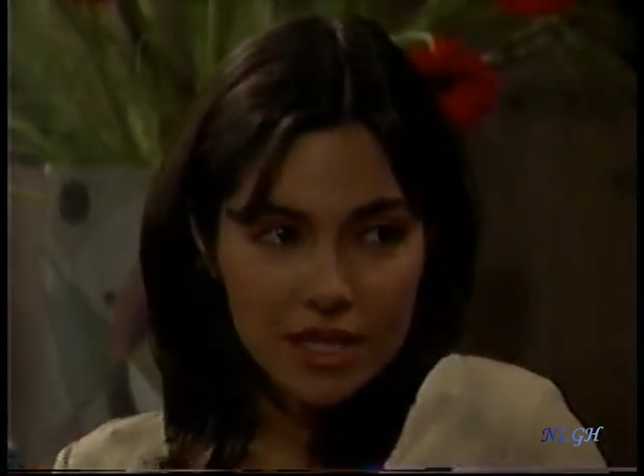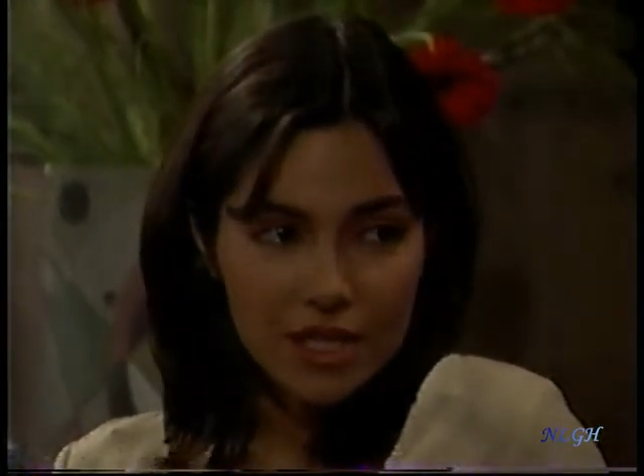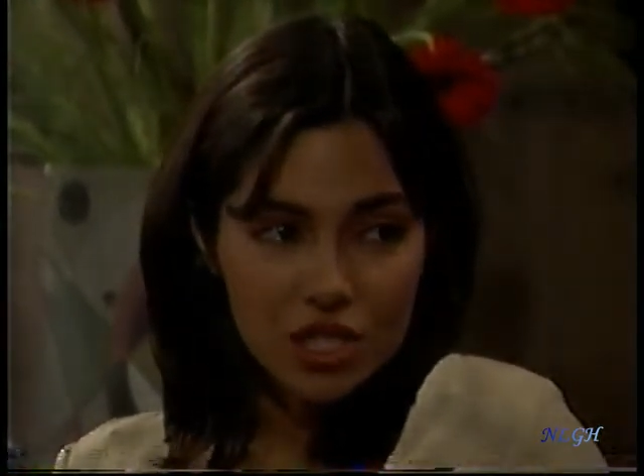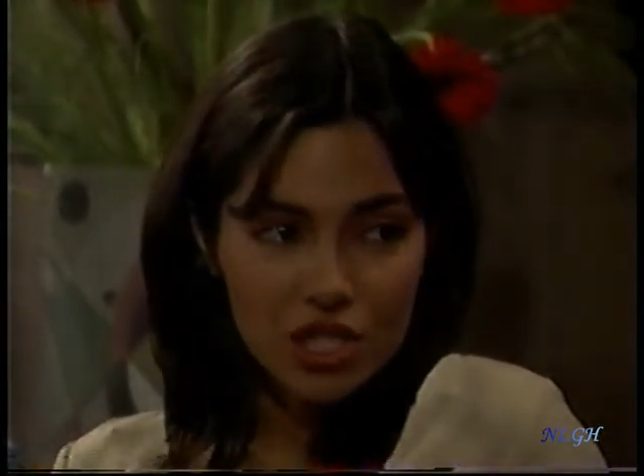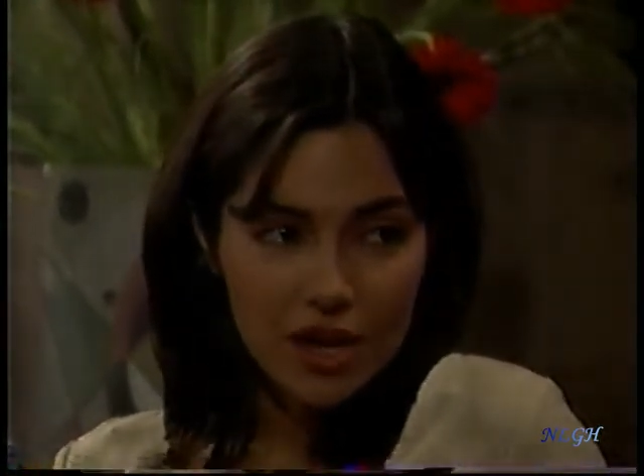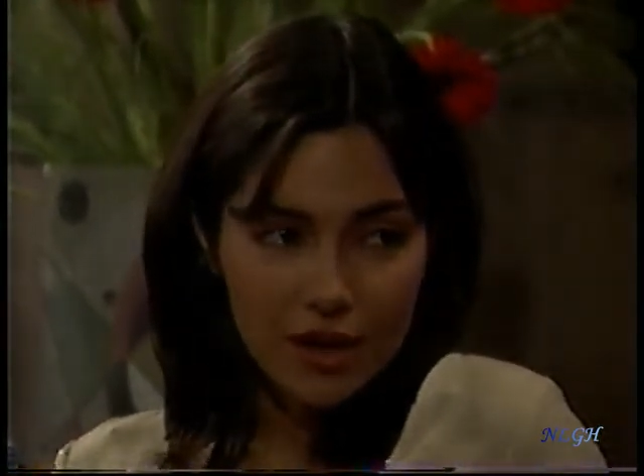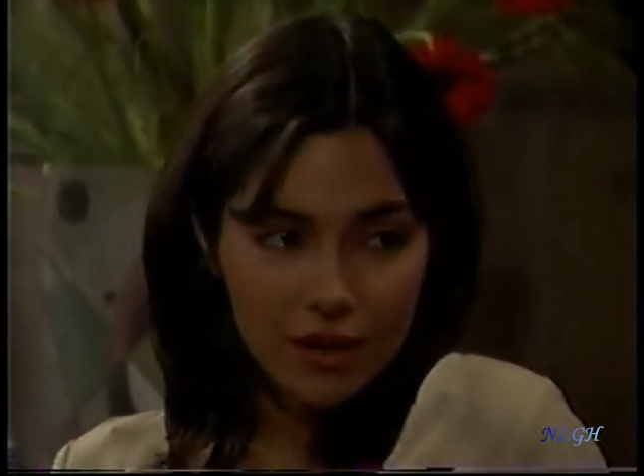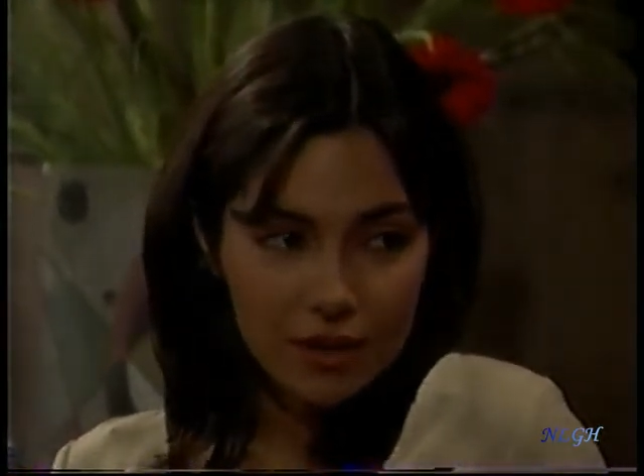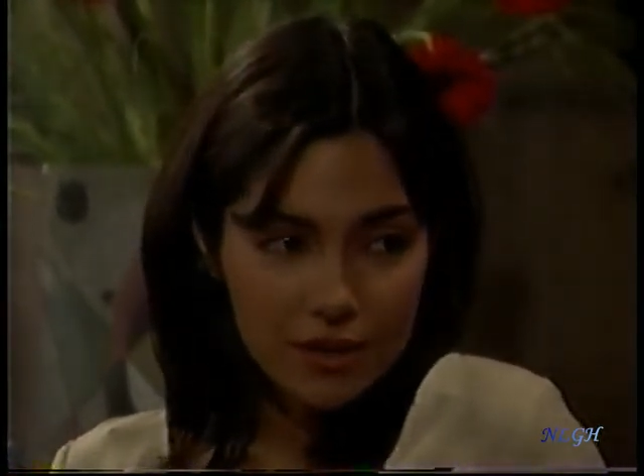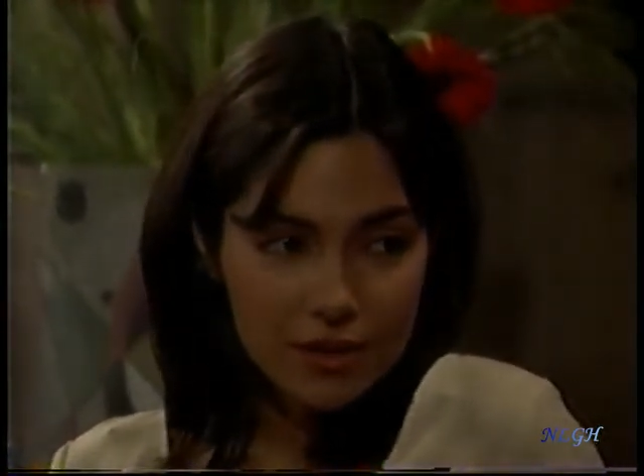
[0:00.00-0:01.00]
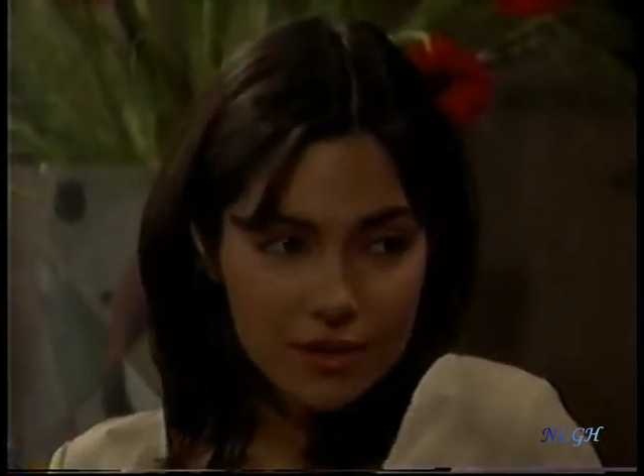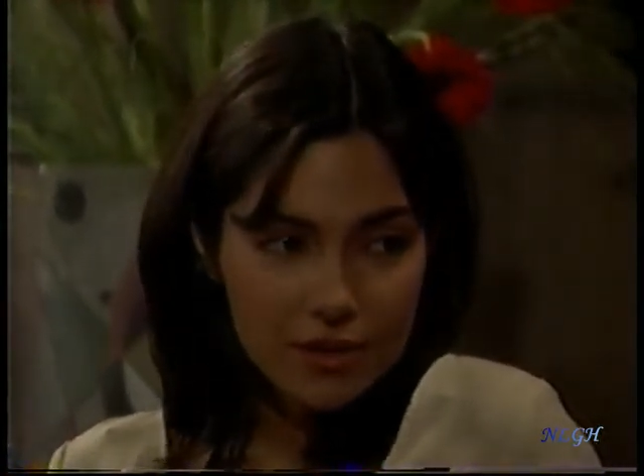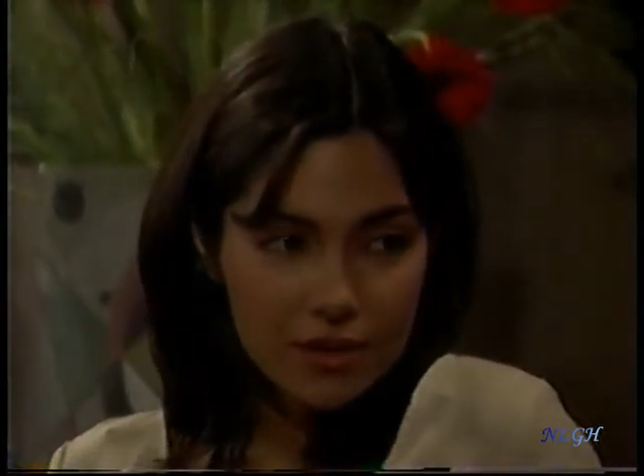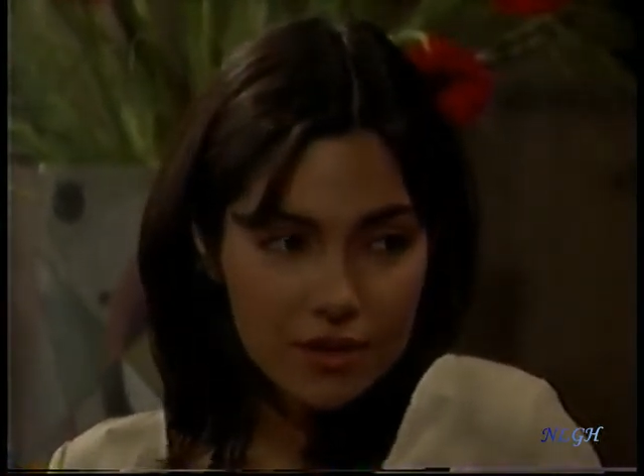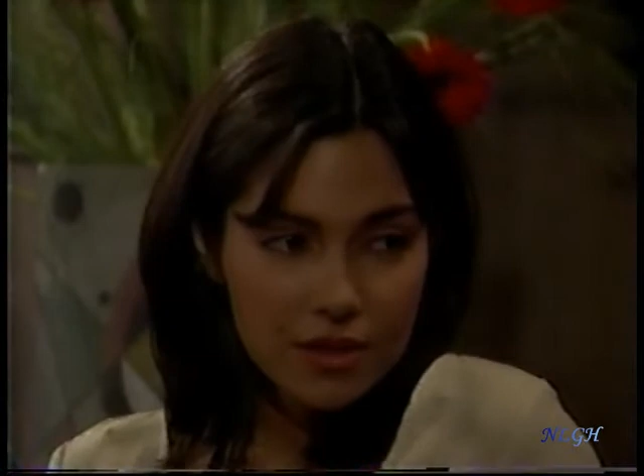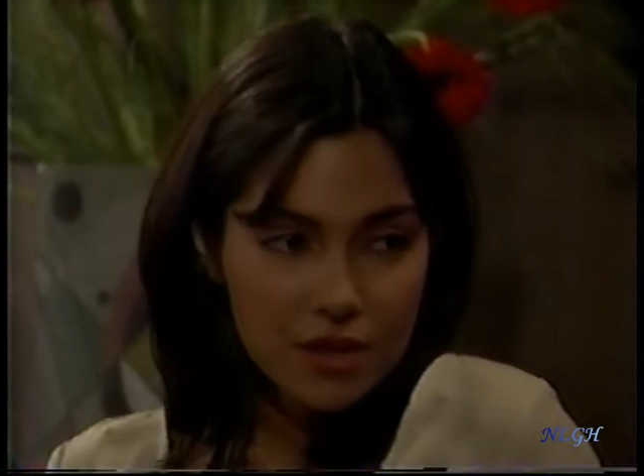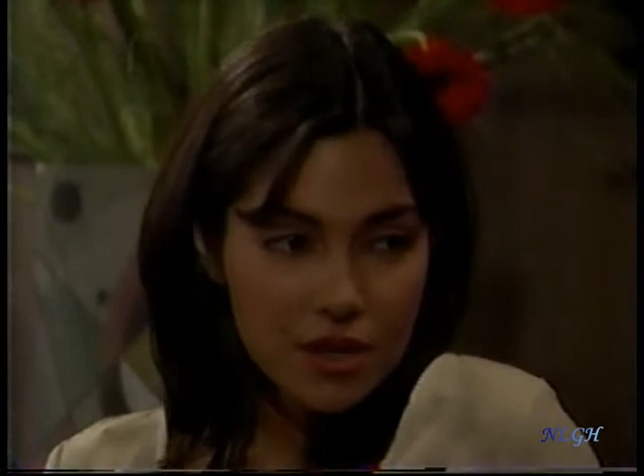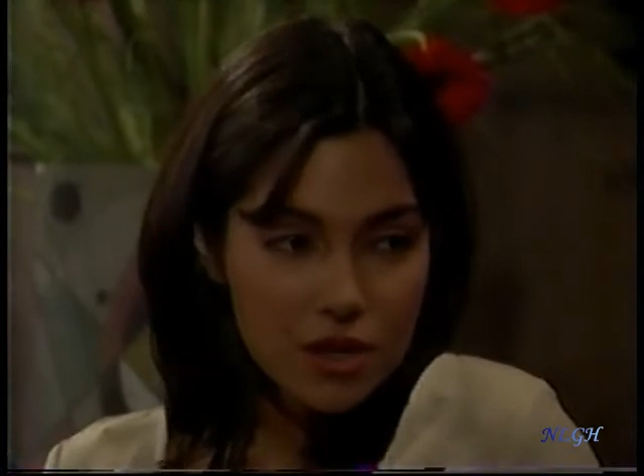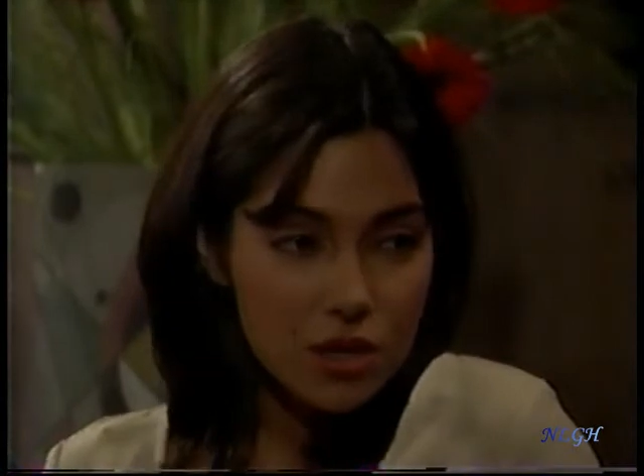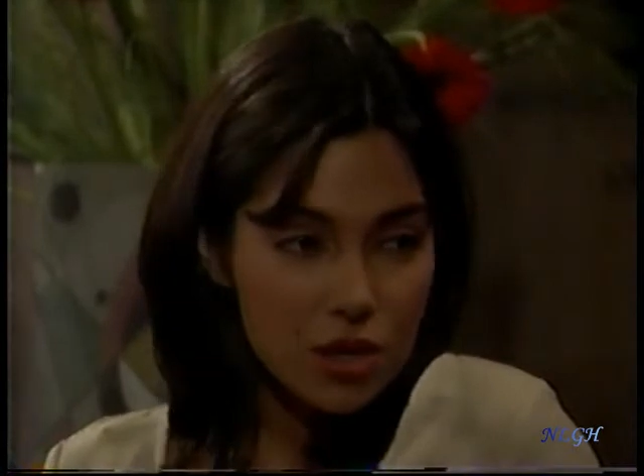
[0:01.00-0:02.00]
in jail?
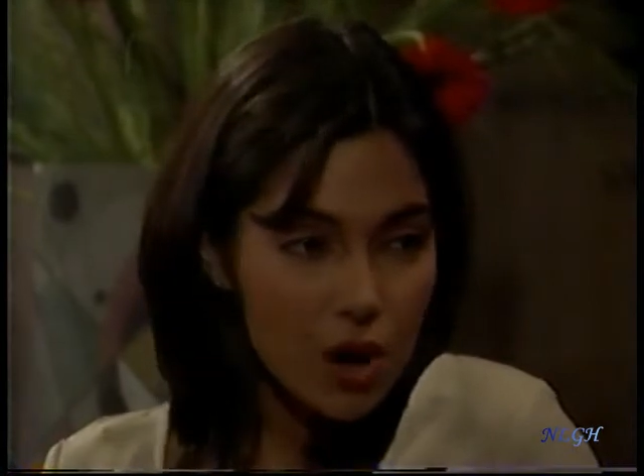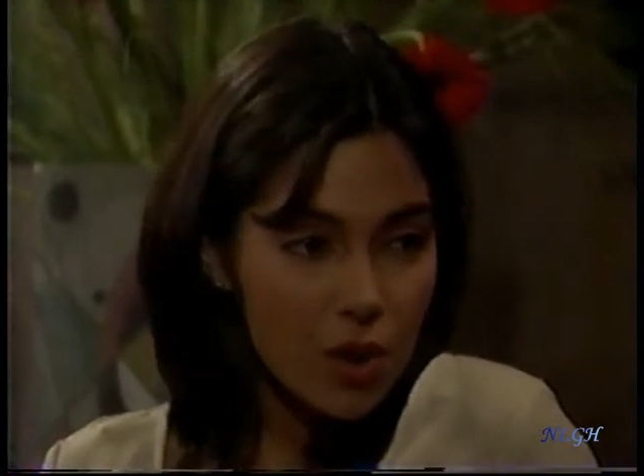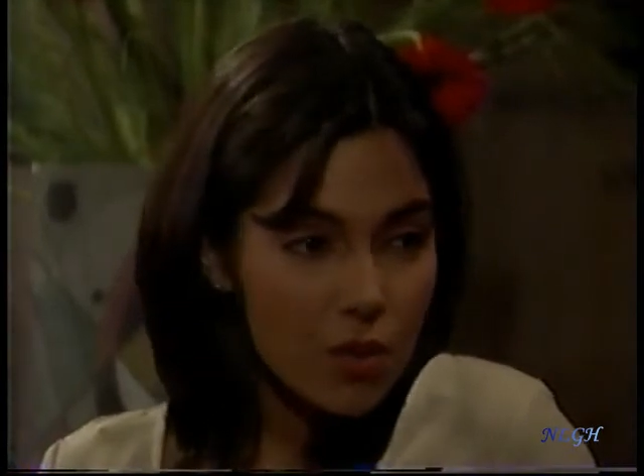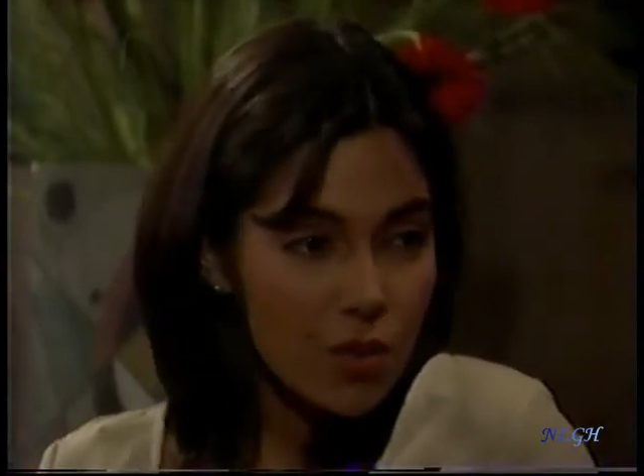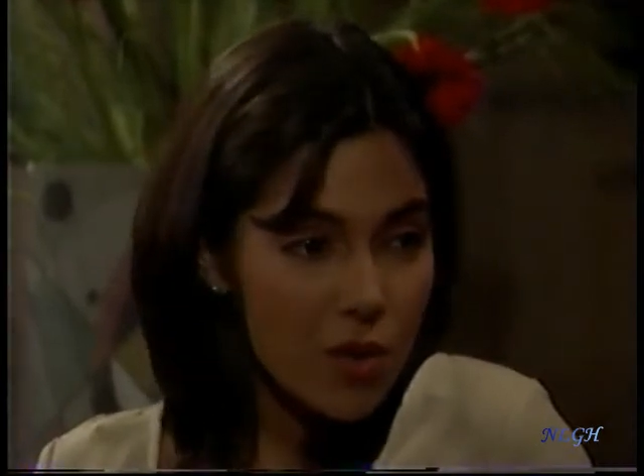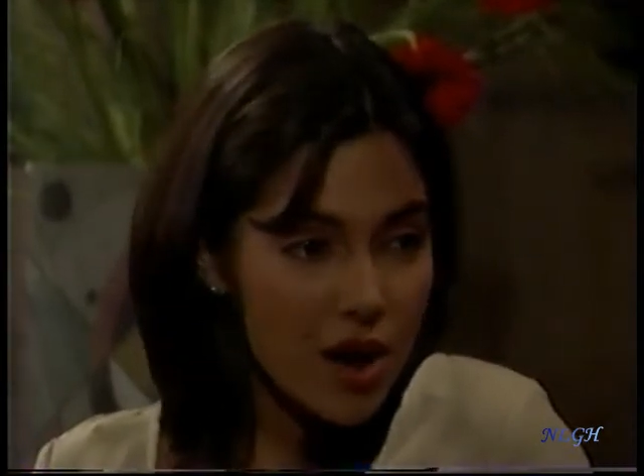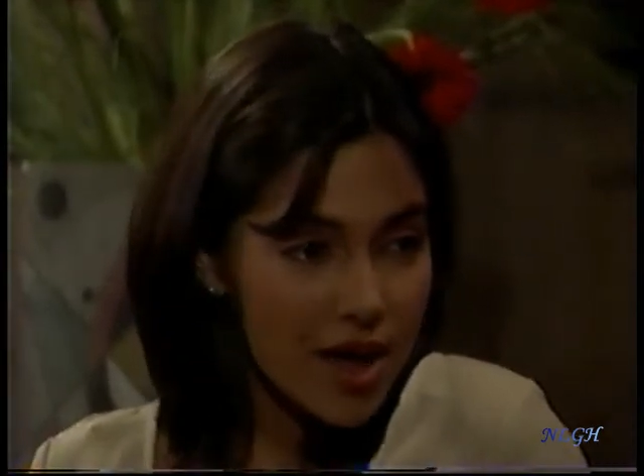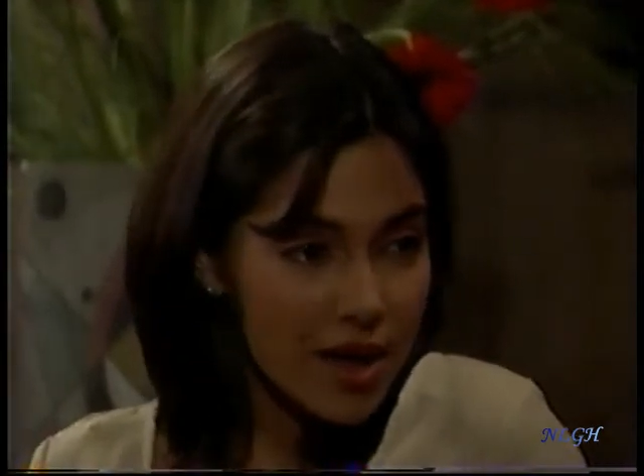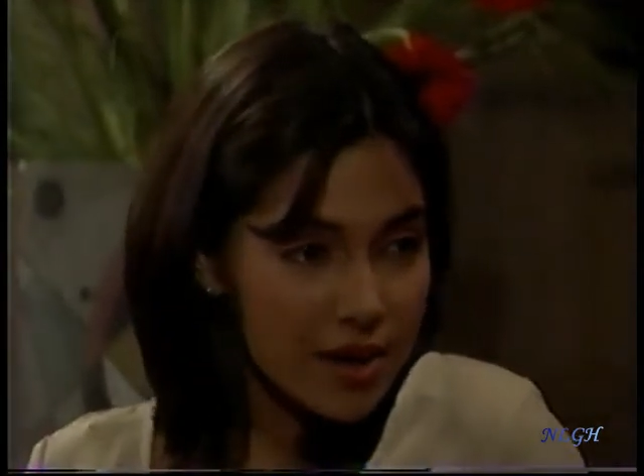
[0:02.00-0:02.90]
No way.